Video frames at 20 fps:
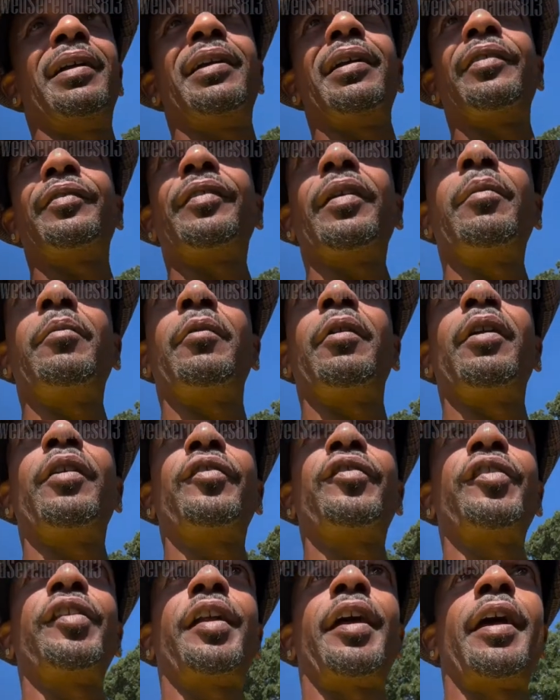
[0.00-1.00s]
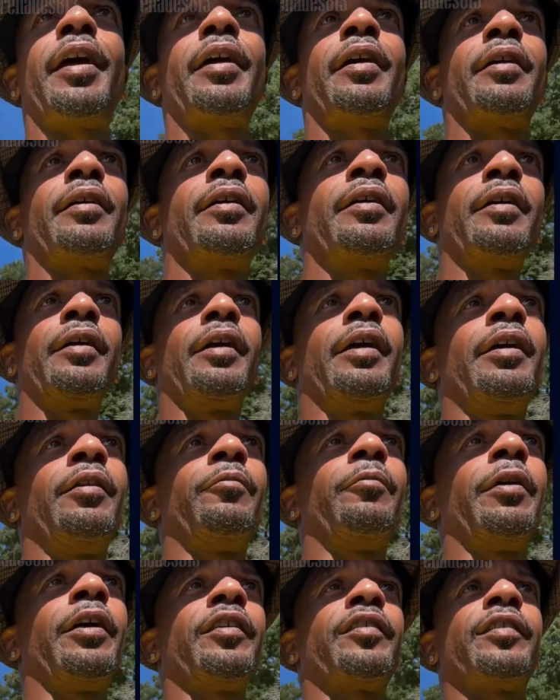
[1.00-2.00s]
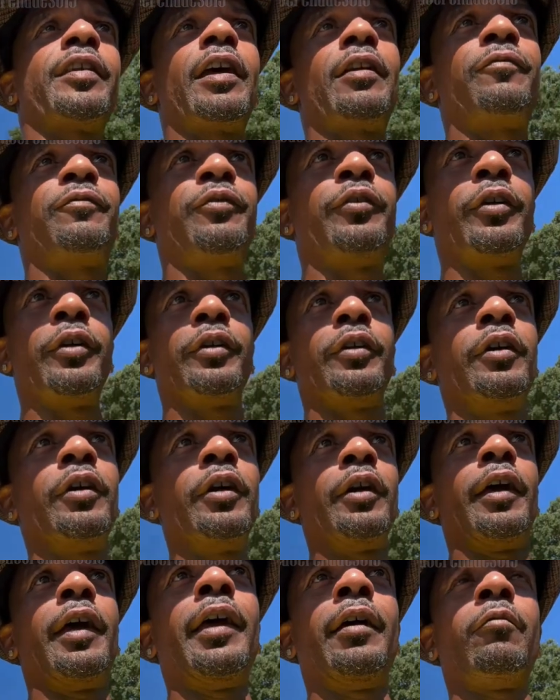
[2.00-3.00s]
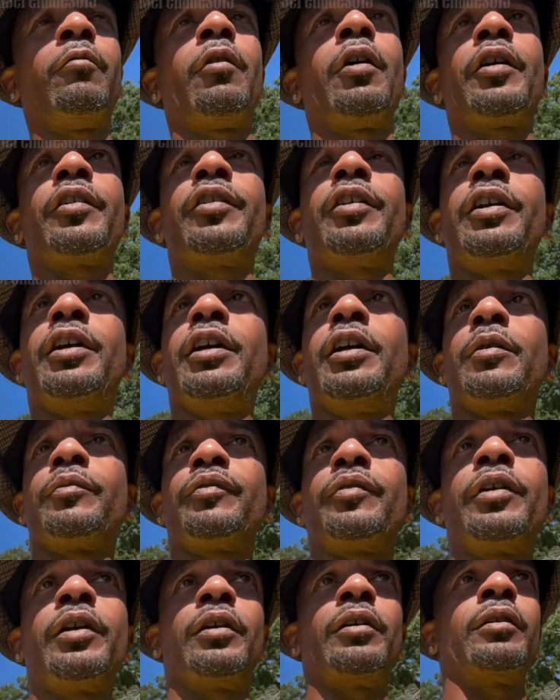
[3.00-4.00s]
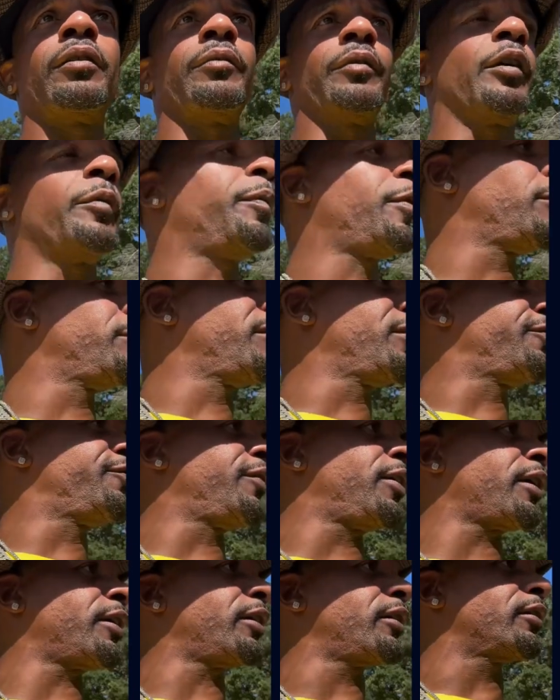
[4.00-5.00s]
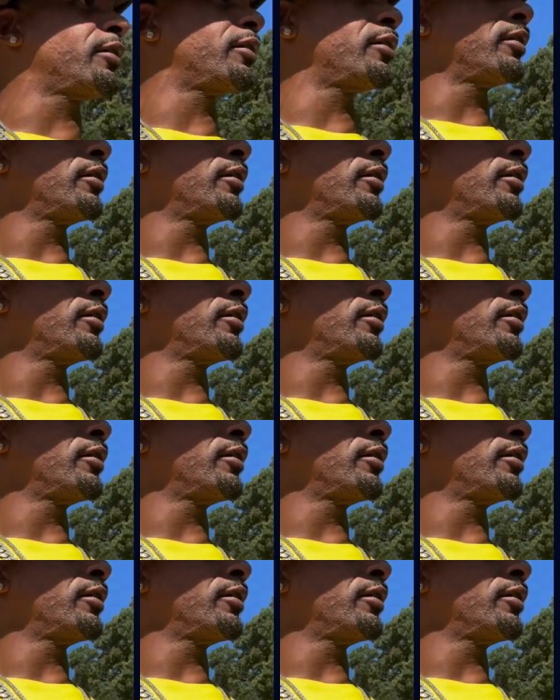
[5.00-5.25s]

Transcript: get somewhere and sit down and rest that foot and work your hips, nigga. Nigga supposed to be fucking.